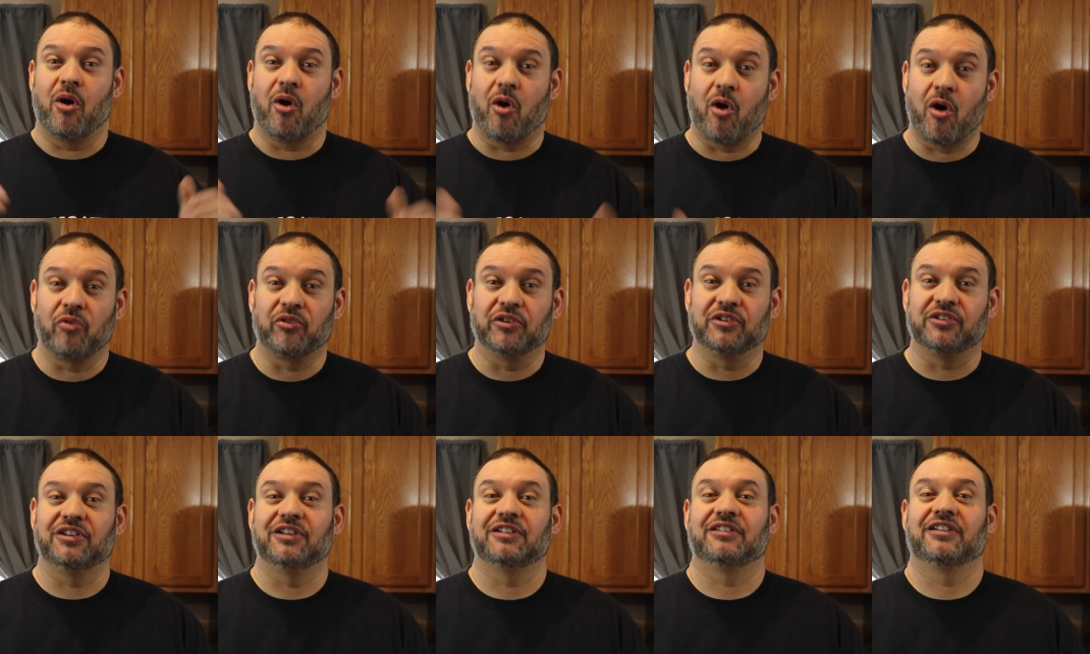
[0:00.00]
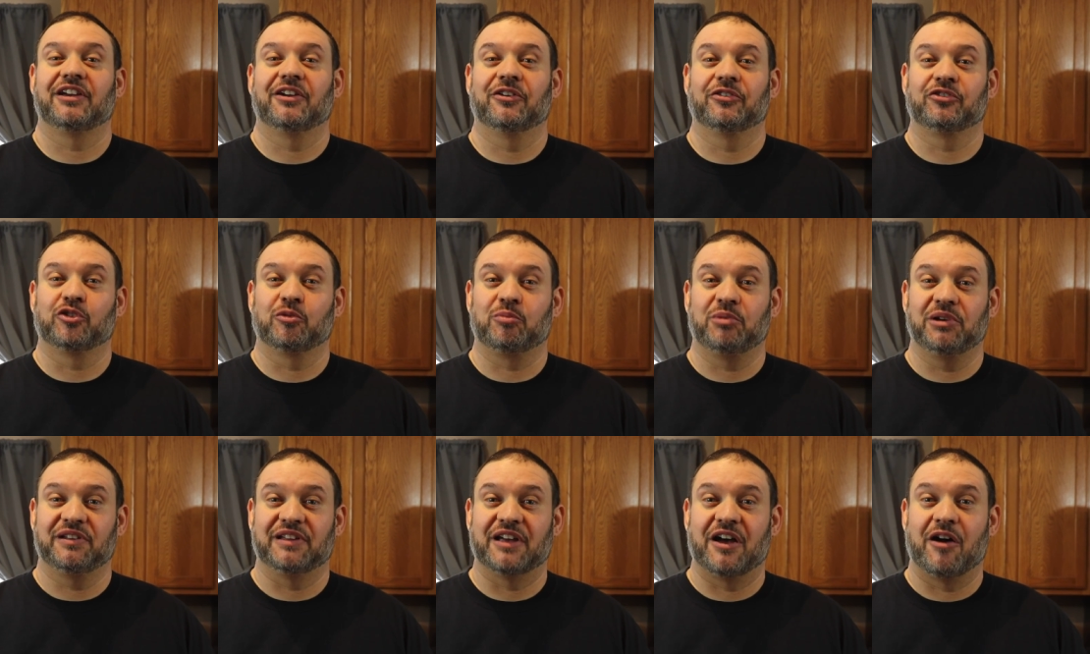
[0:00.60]
All the details
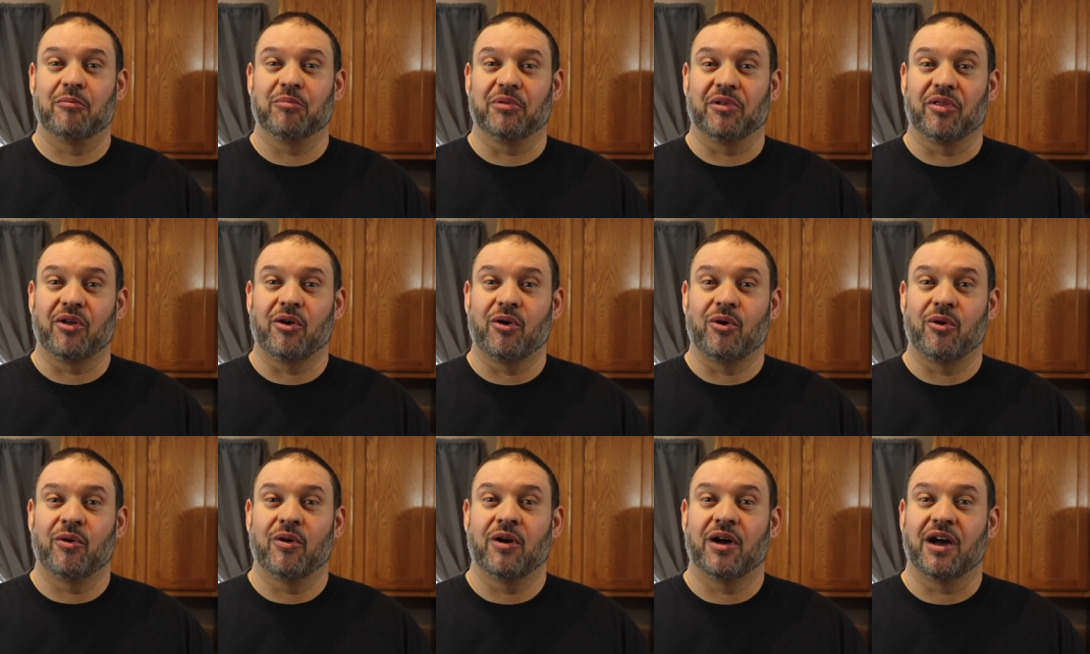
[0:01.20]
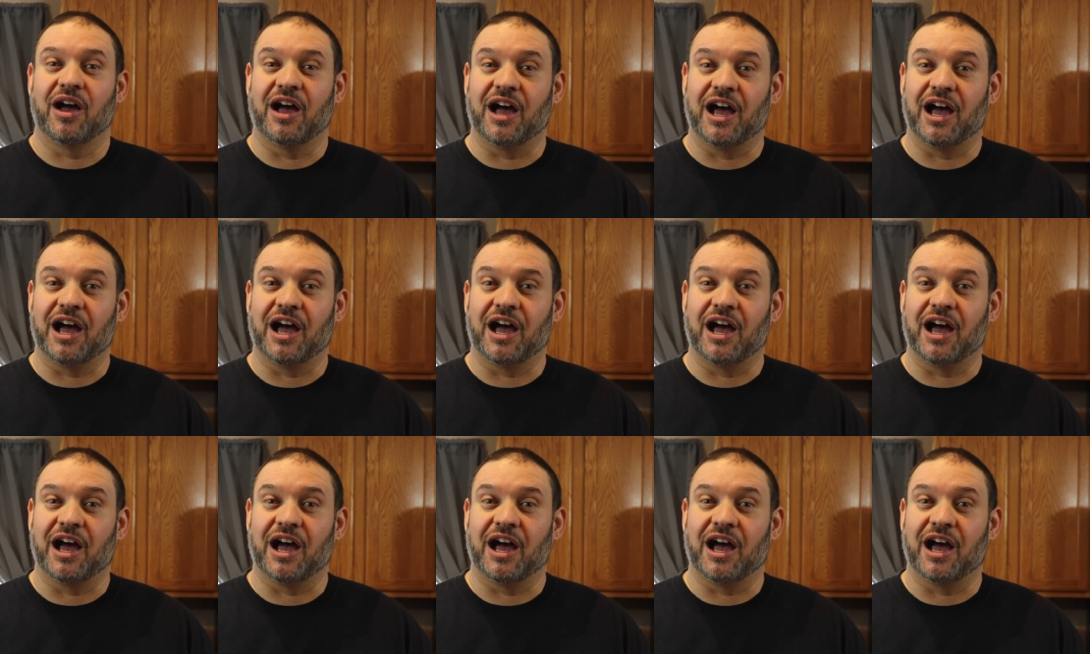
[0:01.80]
will be down below.